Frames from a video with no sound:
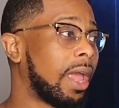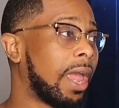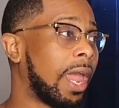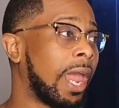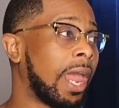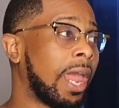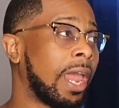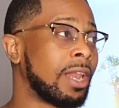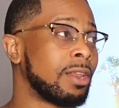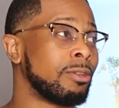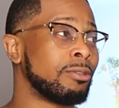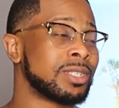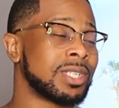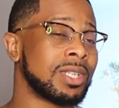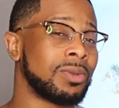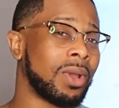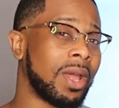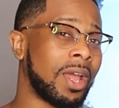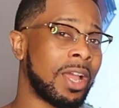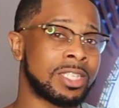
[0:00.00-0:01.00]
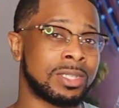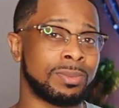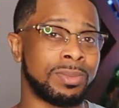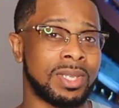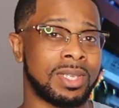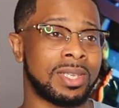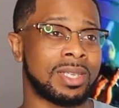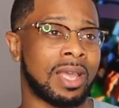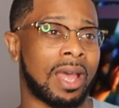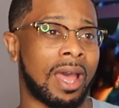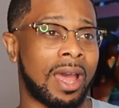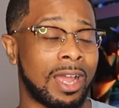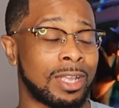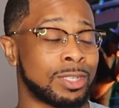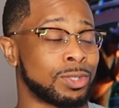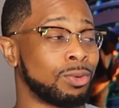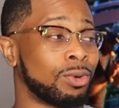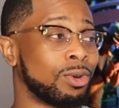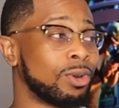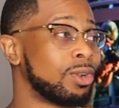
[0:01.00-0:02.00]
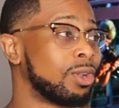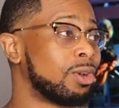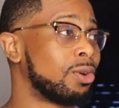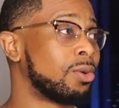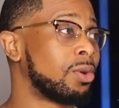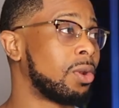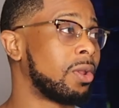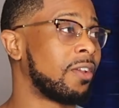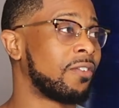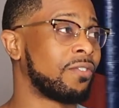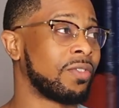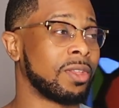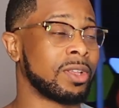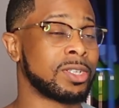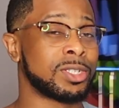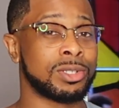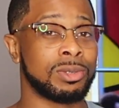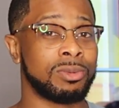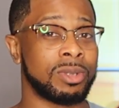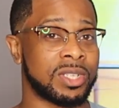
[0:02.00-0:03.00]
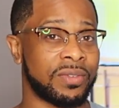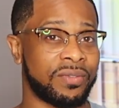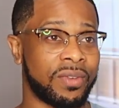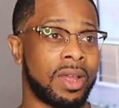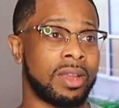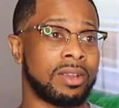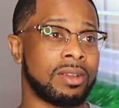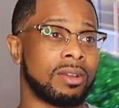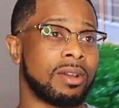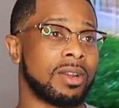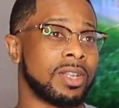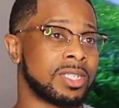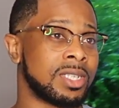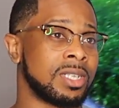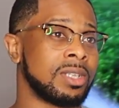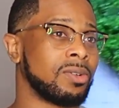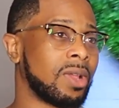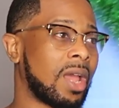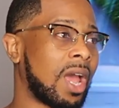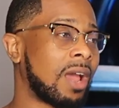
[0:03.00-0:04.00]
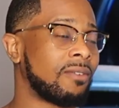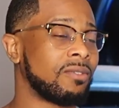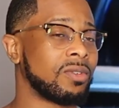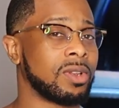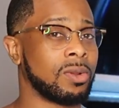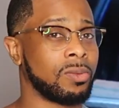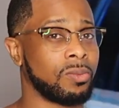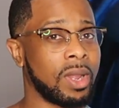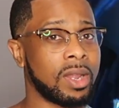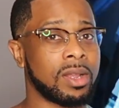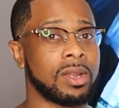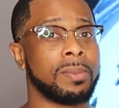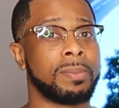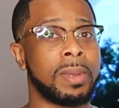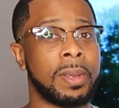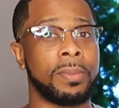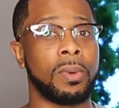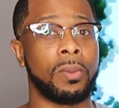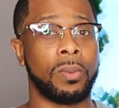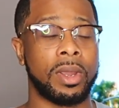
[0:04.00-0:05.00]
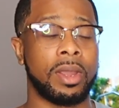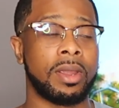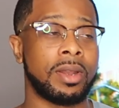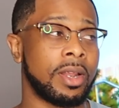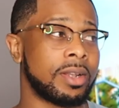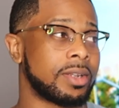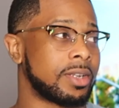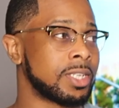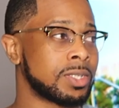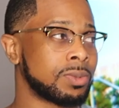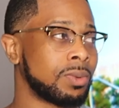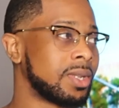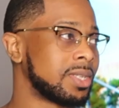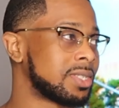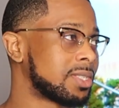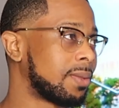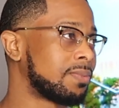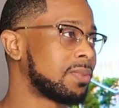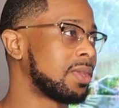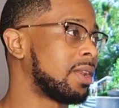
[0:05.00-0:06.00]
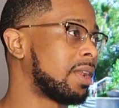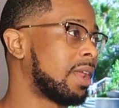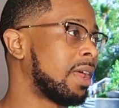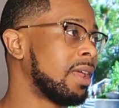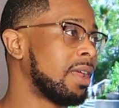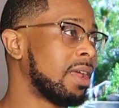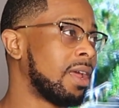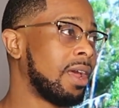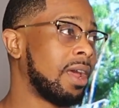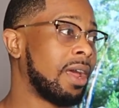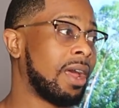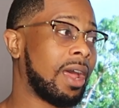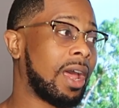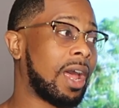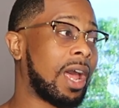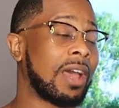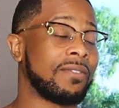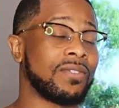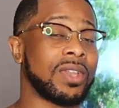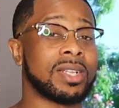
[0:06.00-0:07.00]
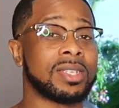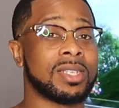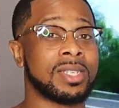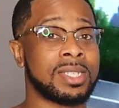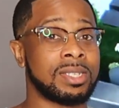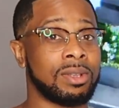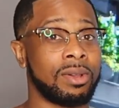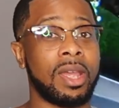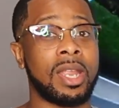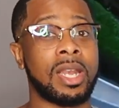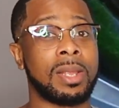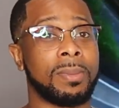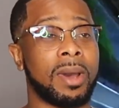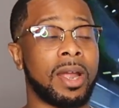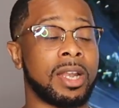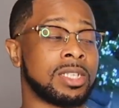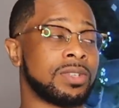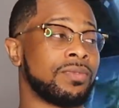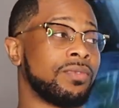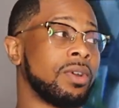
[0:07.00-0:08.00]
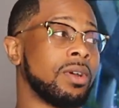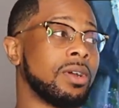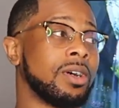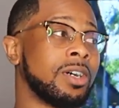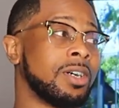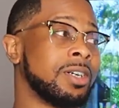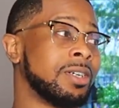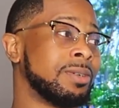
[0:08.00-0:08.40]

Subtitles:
And usually with SB highs or low, if the shoe is fire, you're gonna see the regular people wearing it. This one is something I've yet to see on anybody's foot.